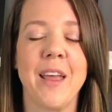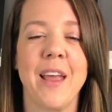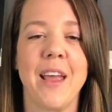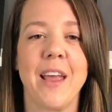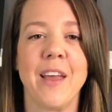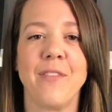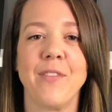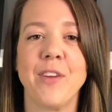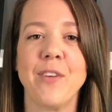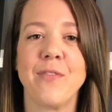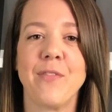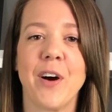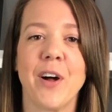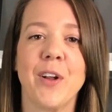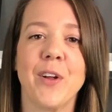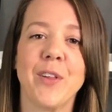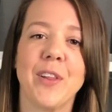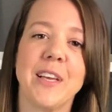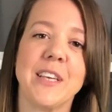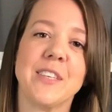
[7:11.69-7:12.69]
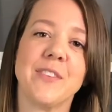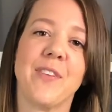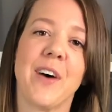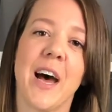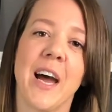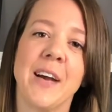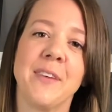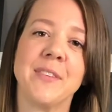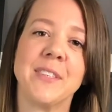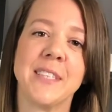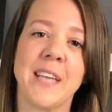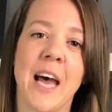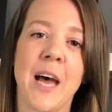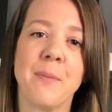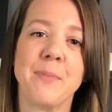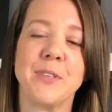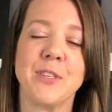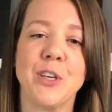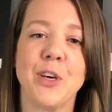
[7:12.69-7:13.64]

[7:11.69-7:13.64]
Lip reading: If you follow these 5 steps,